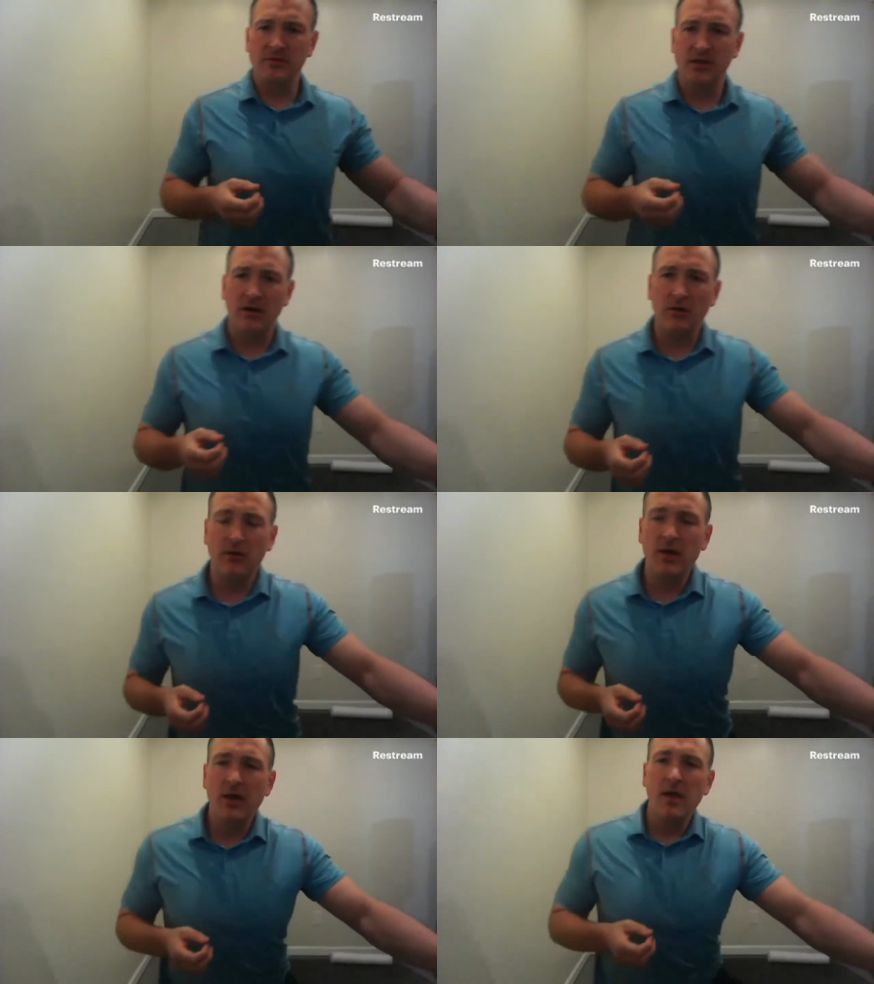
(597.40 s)
to
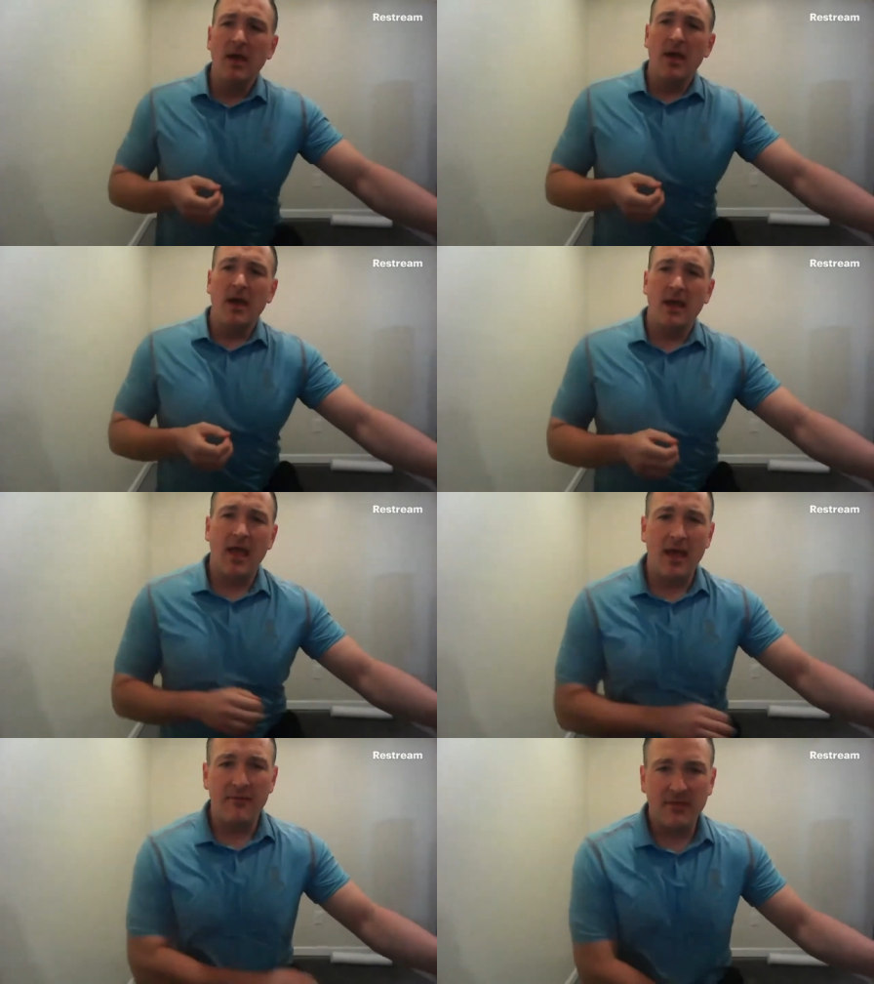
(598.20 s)
go and
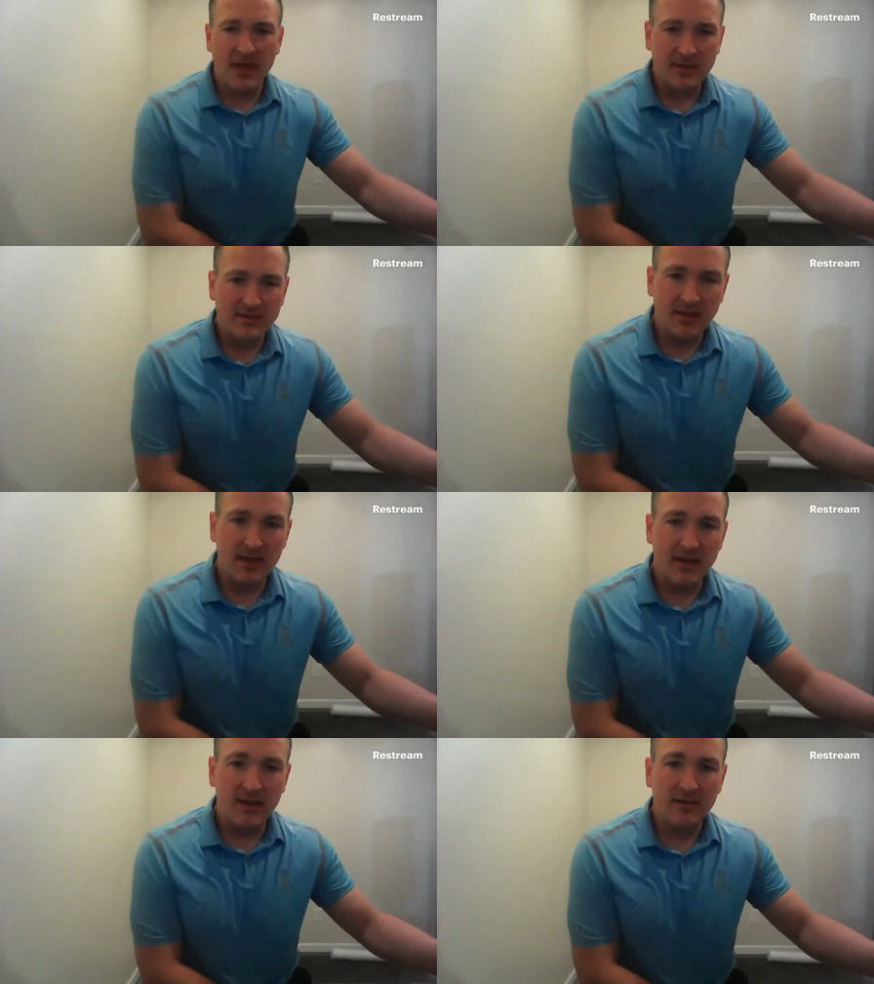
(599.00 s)
have that.
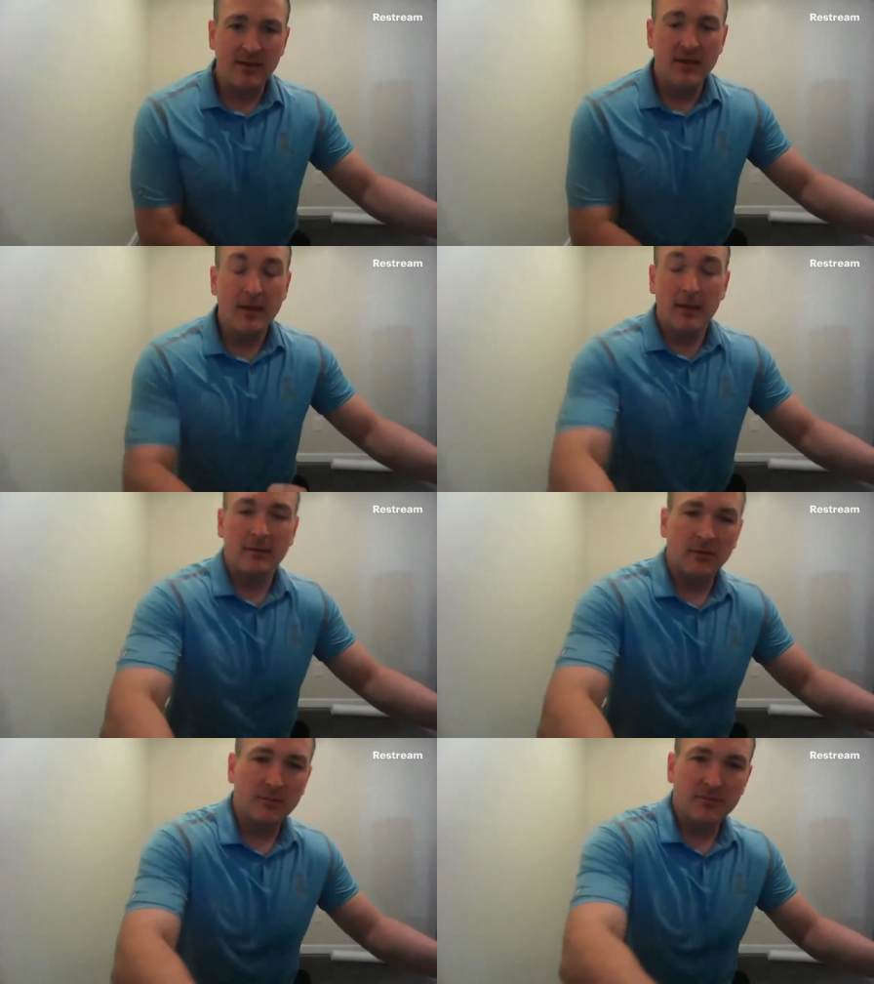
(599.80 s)

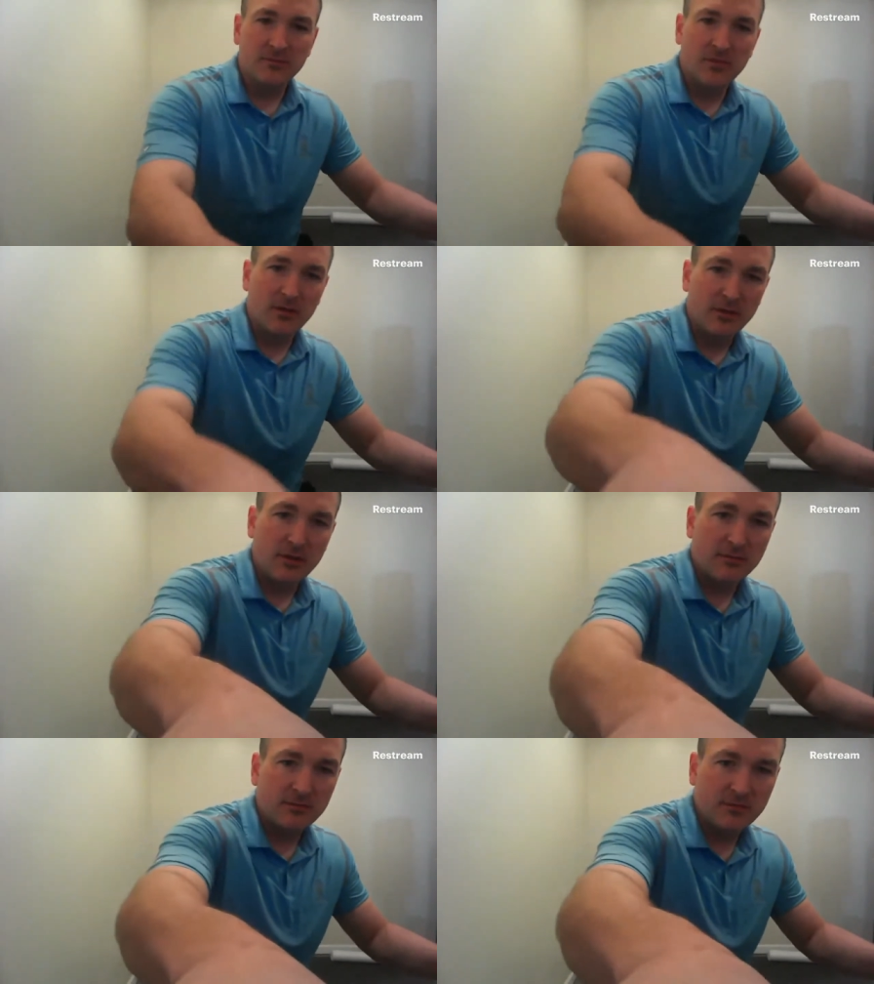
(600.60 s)
There you
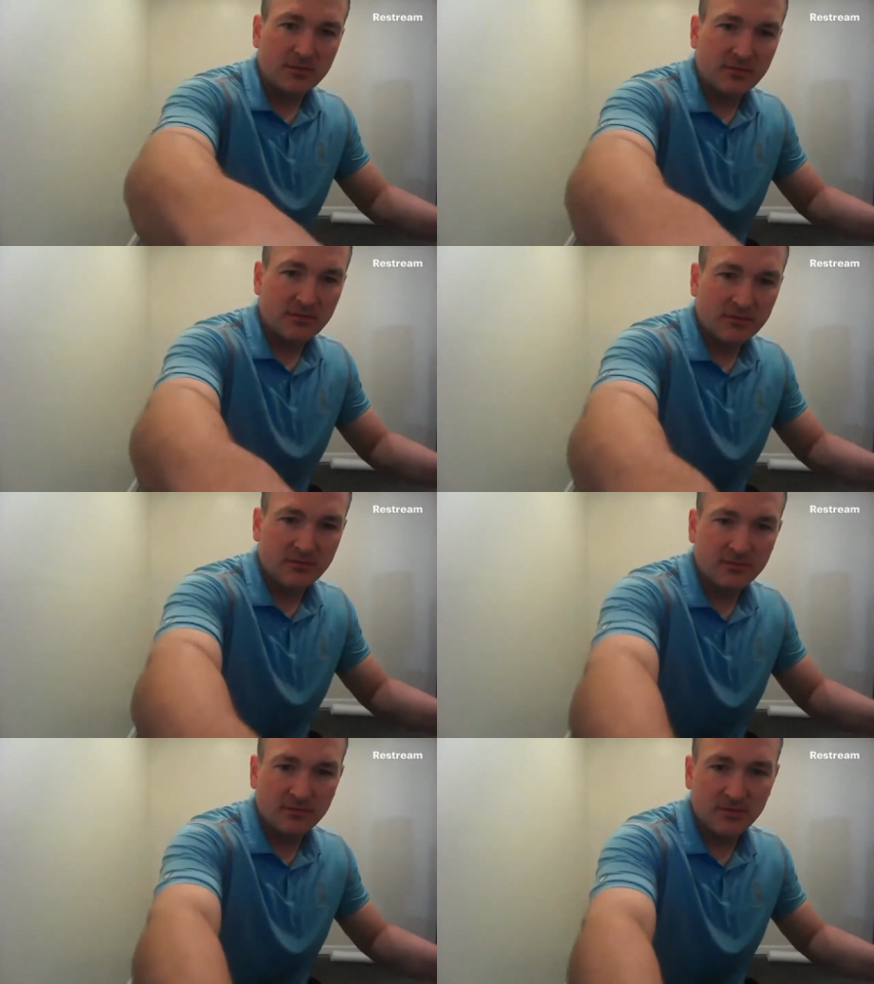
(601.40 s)
go.
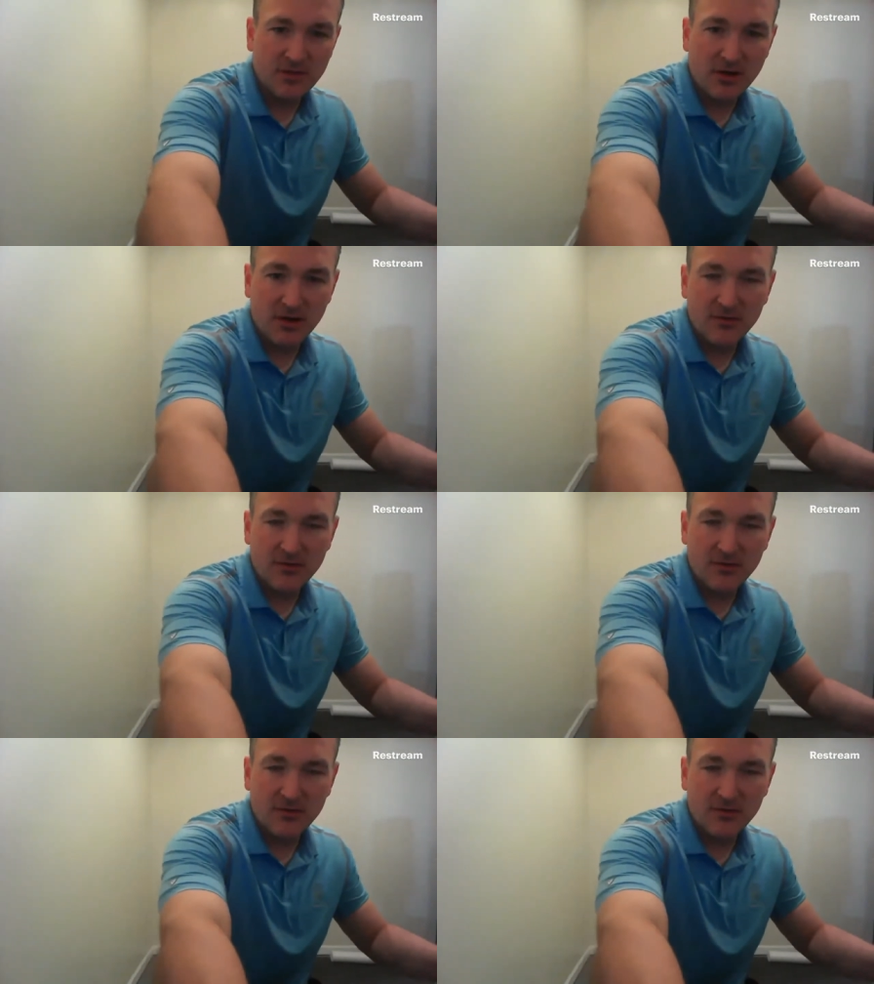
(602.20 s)
Sorry,